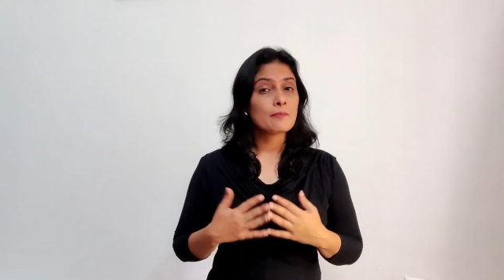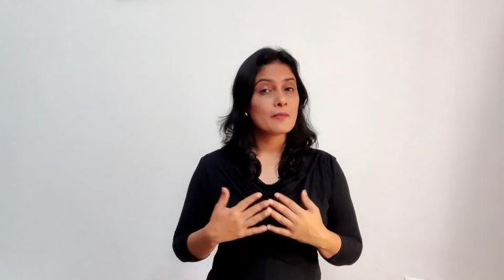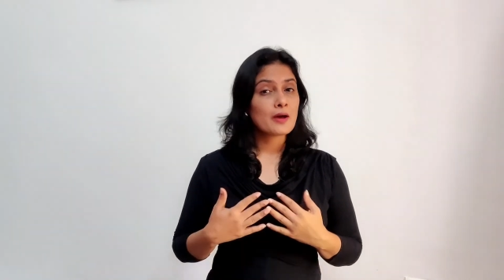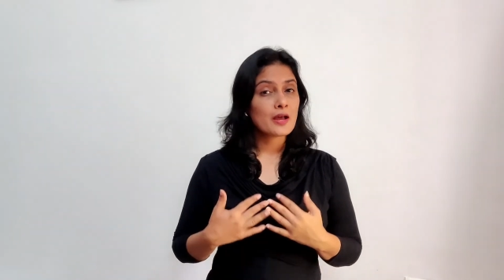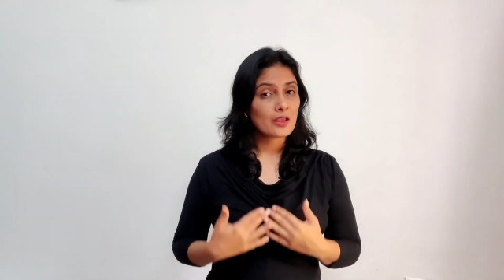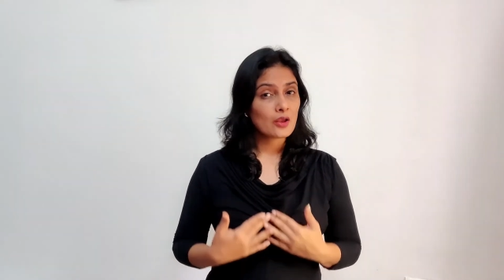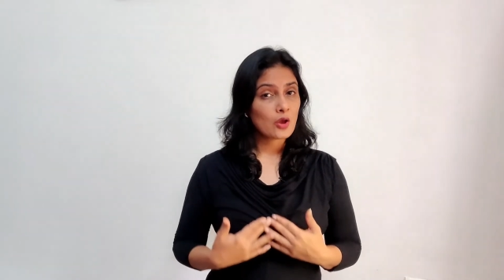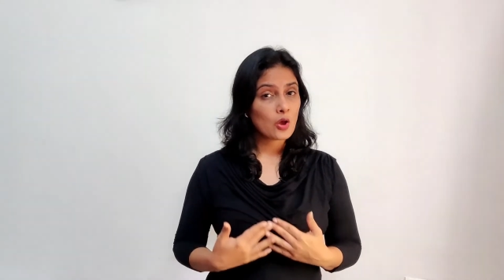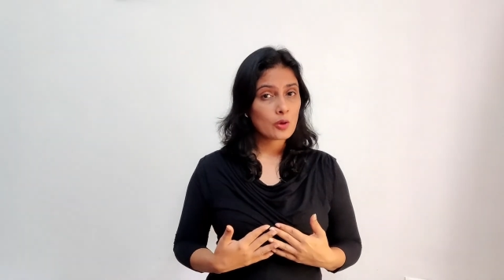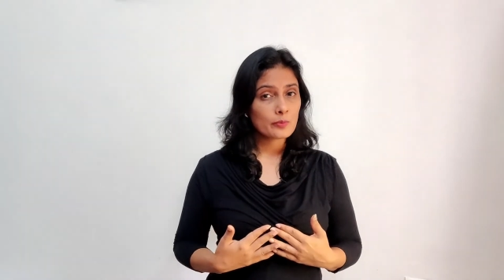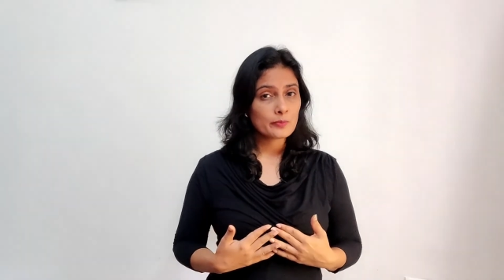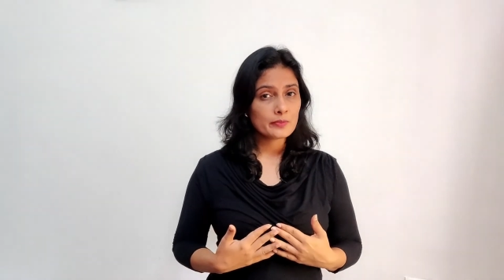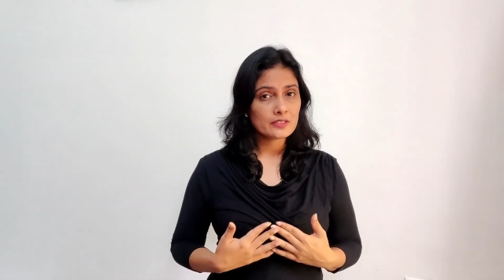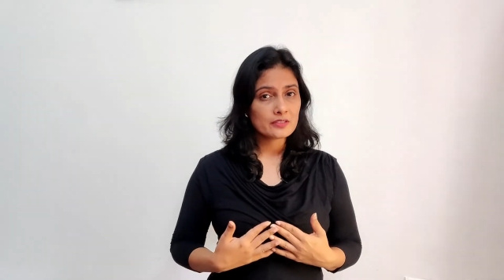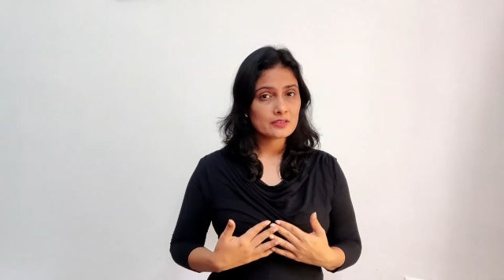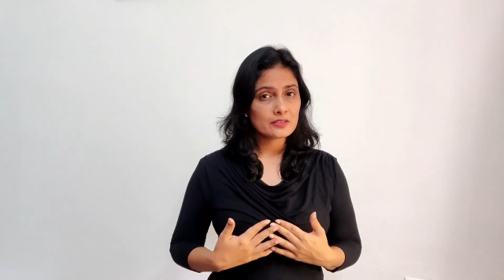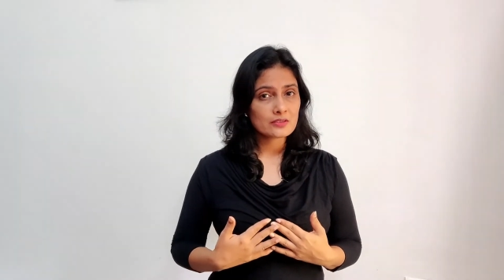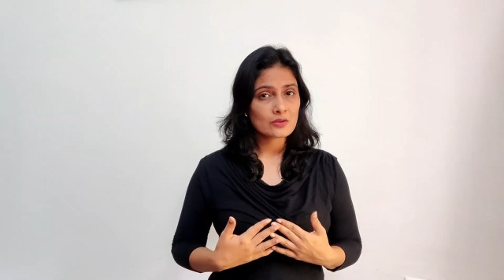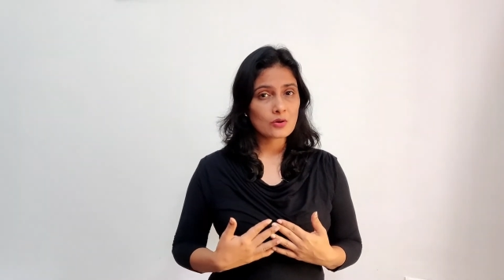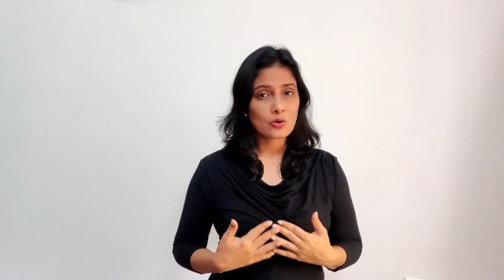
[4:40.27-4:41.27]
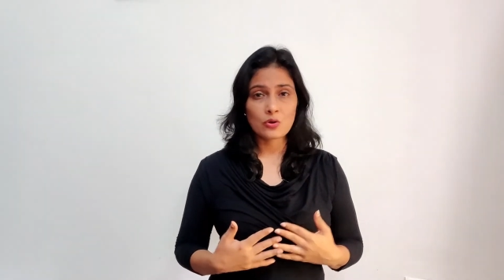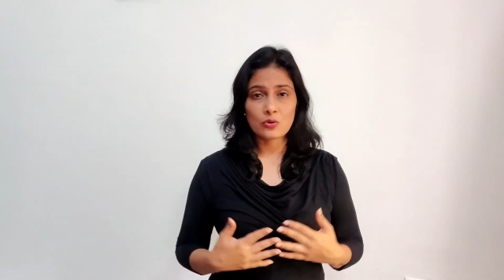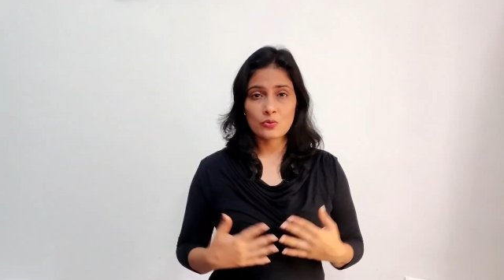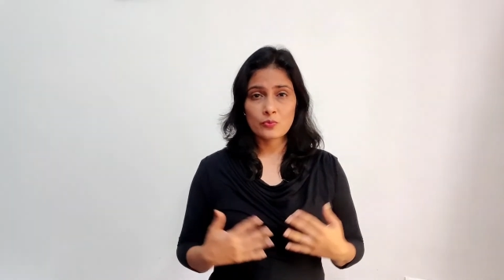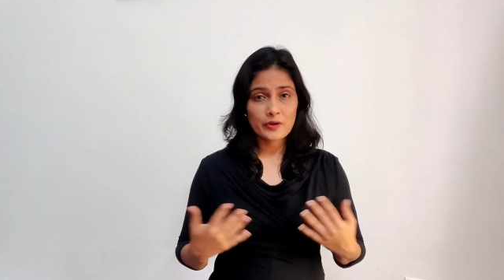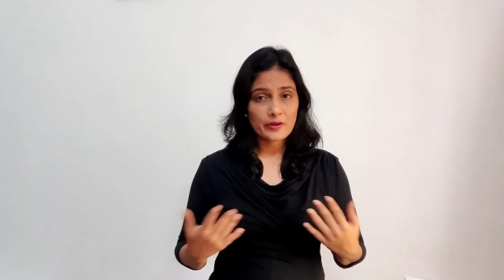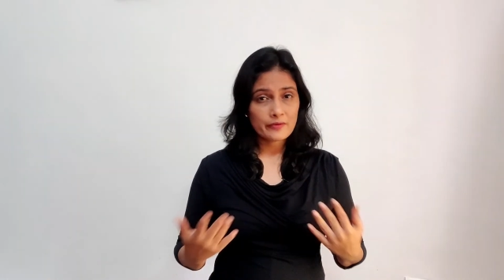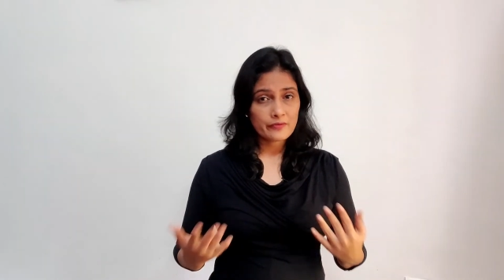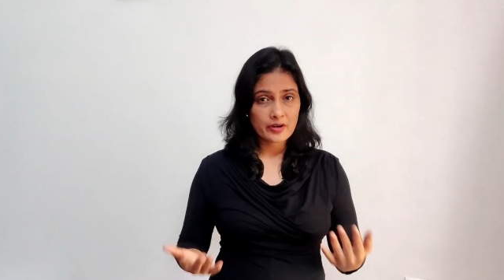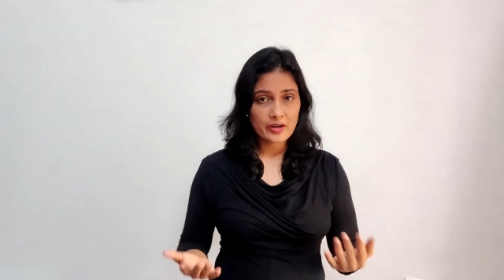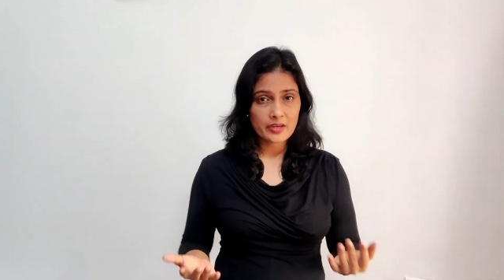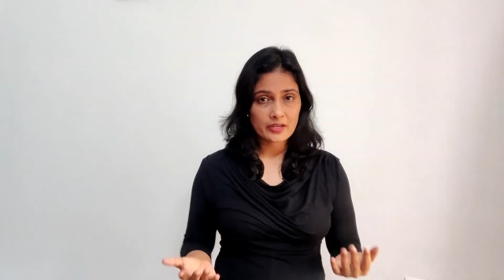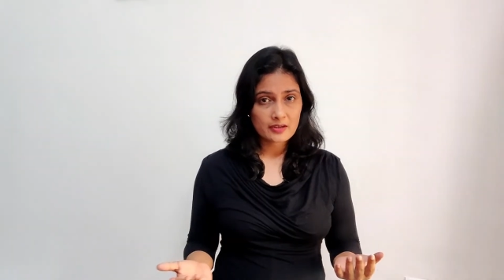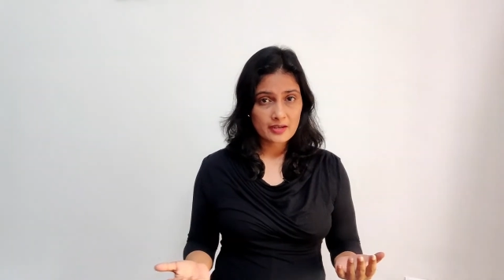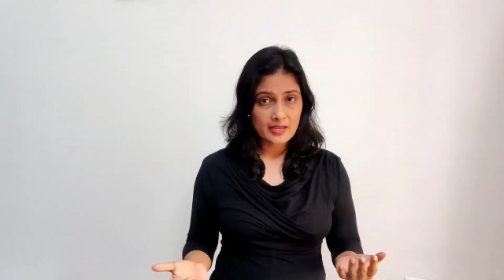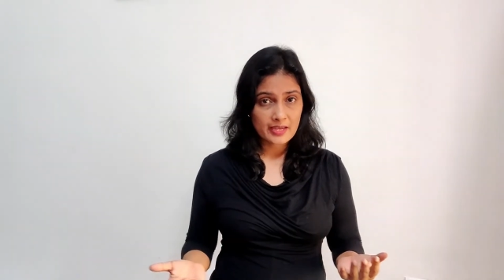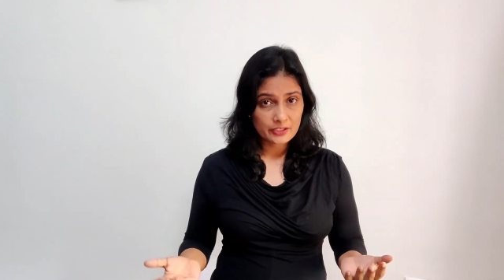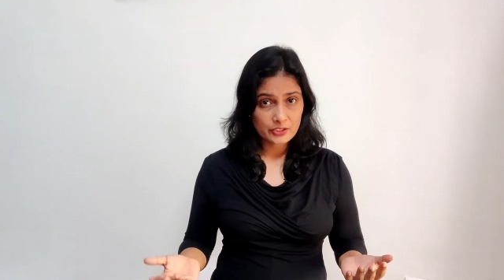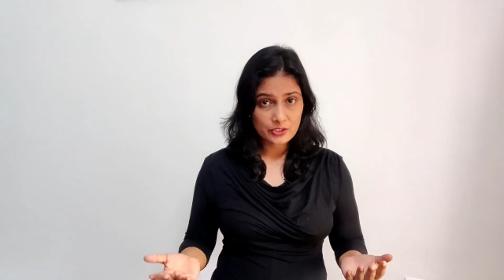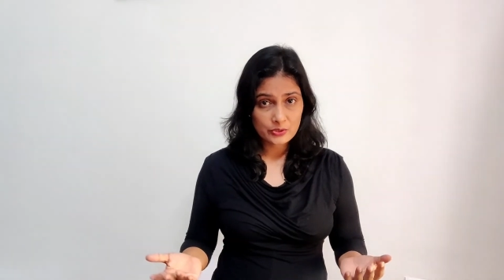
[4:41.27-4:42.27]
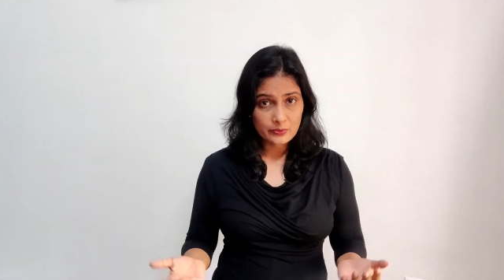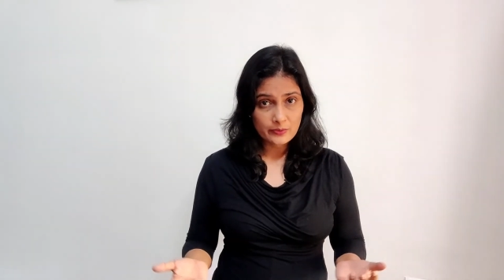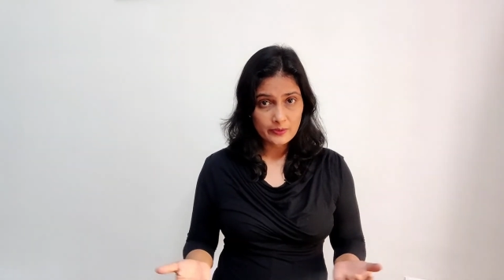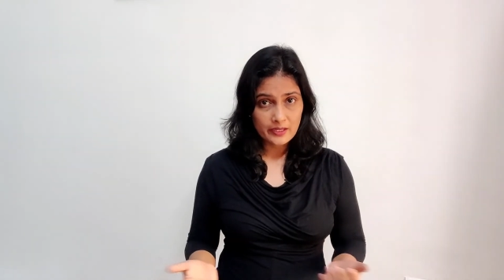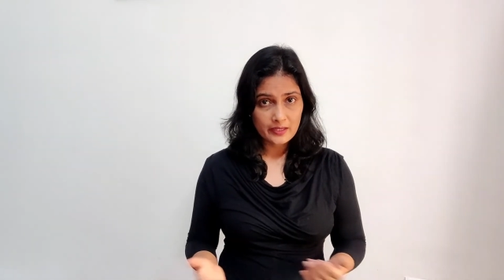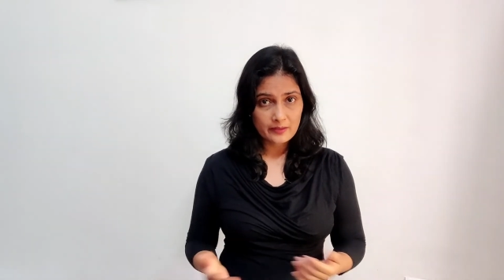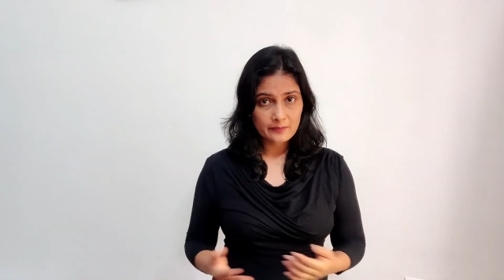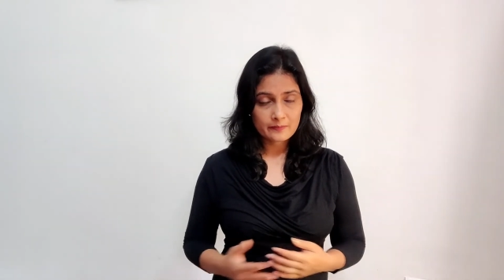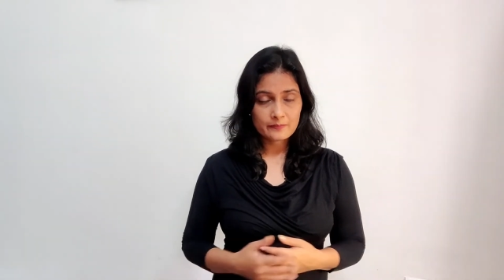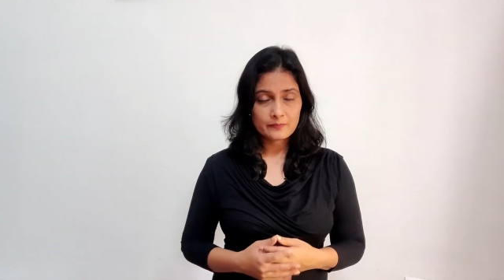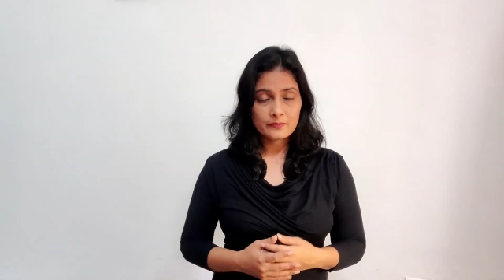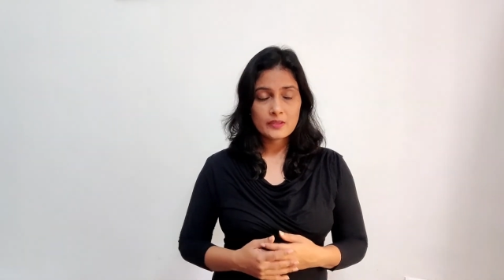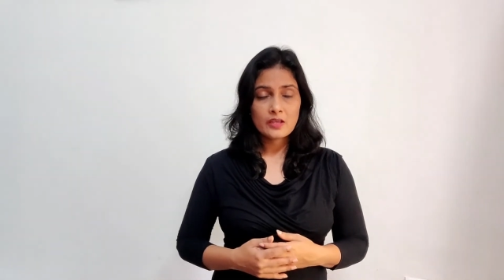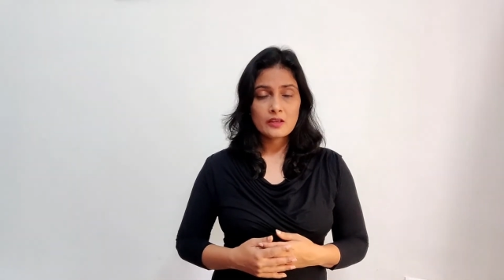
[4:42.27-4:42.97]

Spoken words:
my hobbies or whatever I like doing.